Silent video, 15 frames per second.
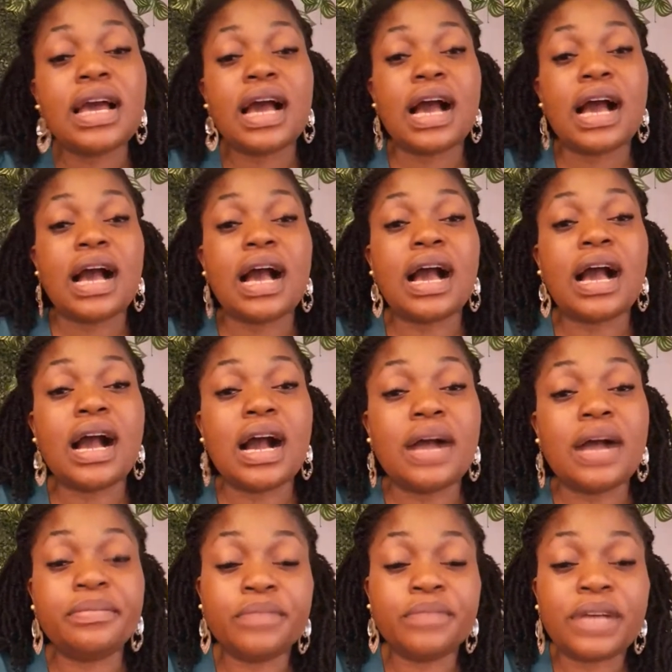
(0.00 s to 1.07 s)

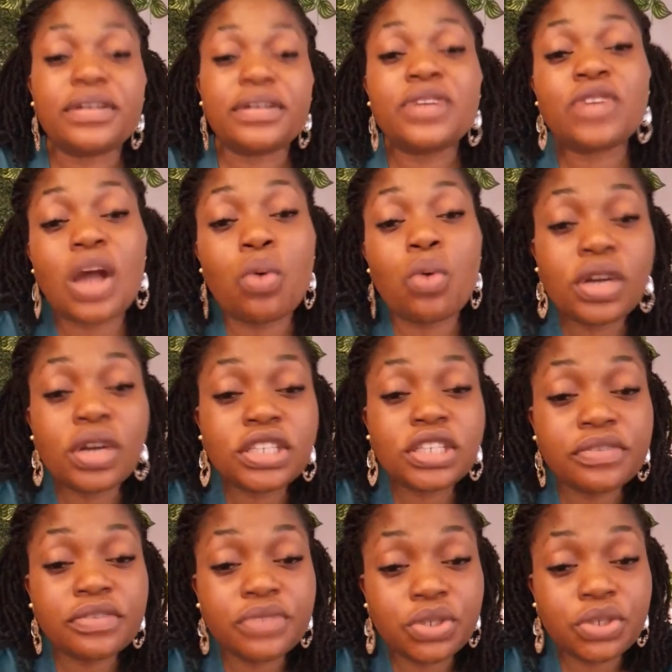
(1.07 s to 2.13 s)
as far as you can watch a
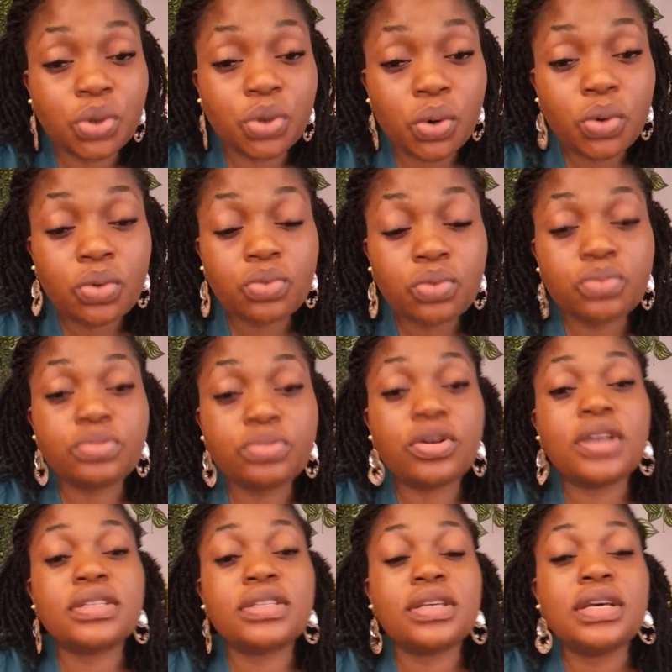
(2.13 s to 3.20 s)
video, because
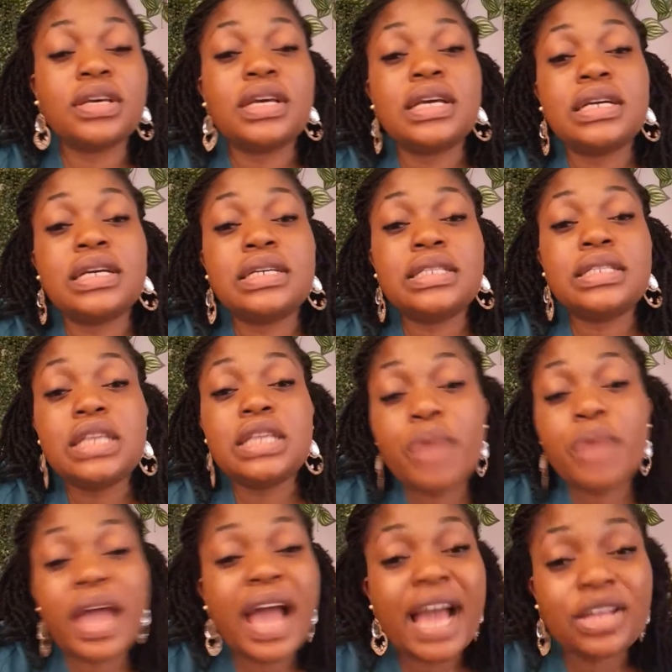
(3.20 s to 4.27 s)
the way
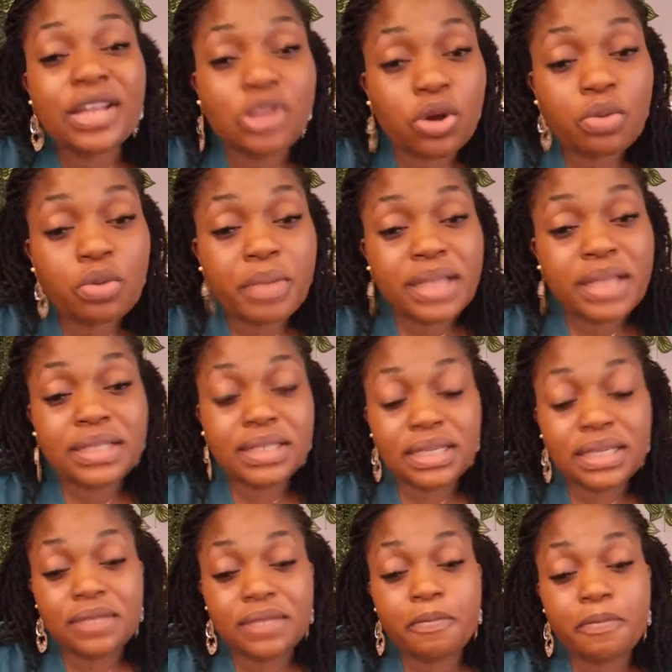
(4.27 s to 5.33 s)
I document it
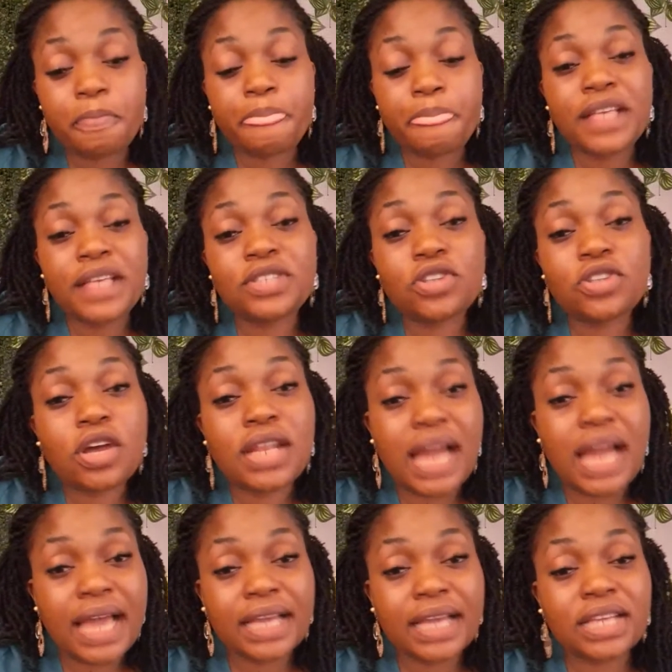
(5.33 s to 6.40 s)
is
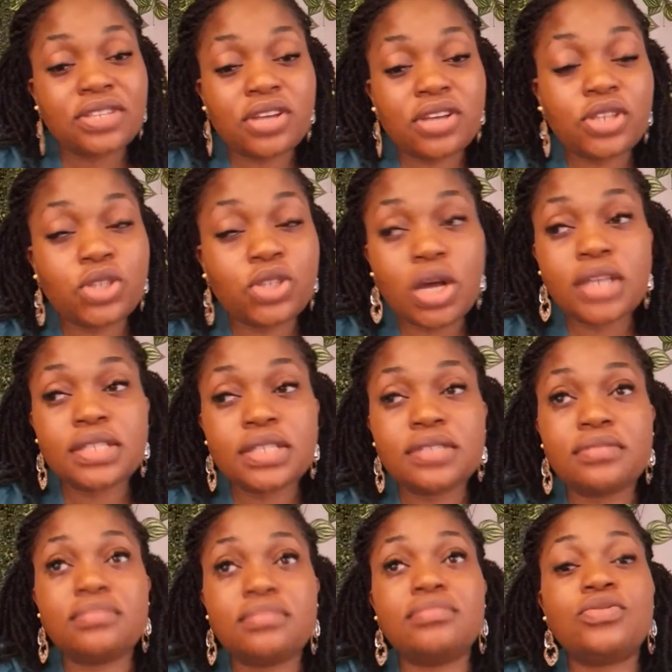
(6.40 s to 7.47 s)
not just
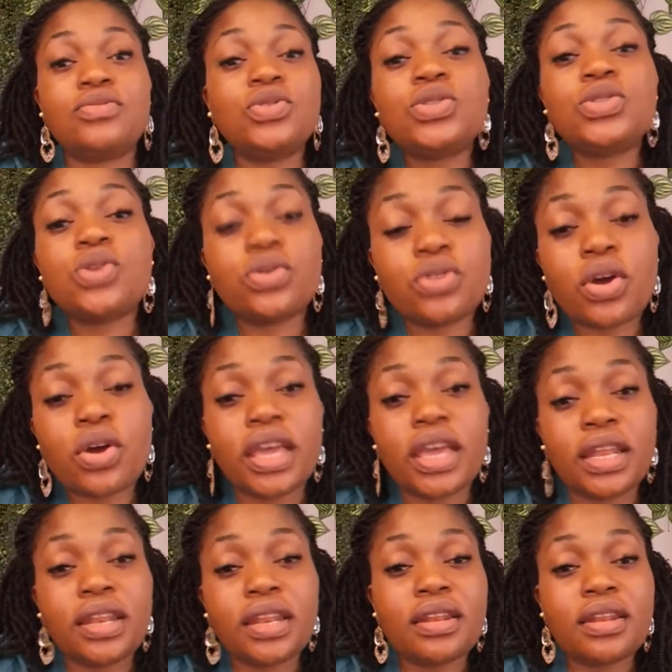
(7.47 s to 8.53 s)
talking.
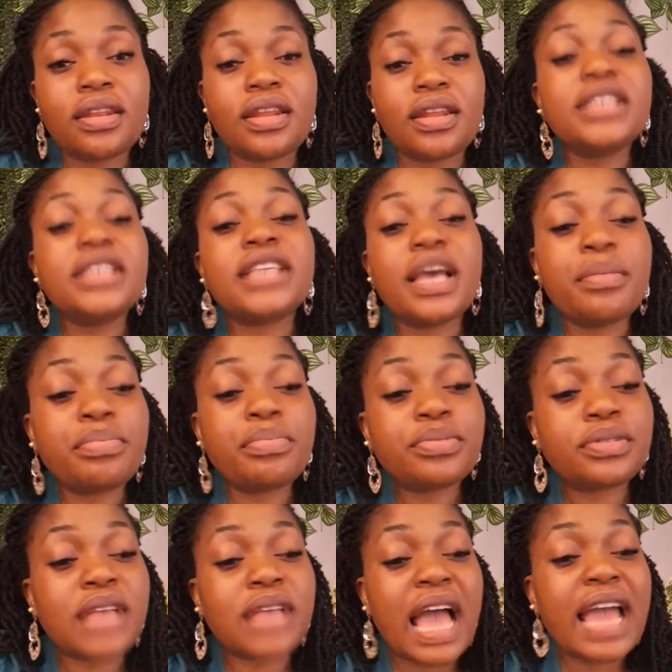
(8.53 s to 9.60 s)

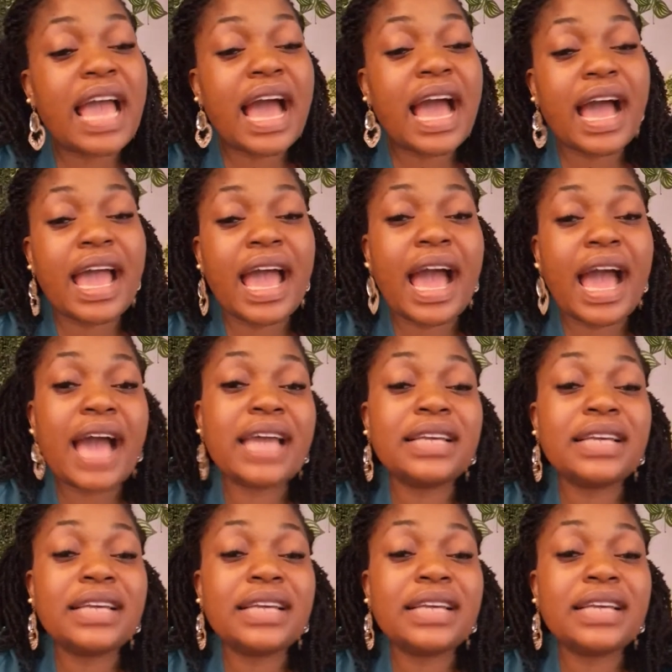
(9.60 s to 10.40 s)
I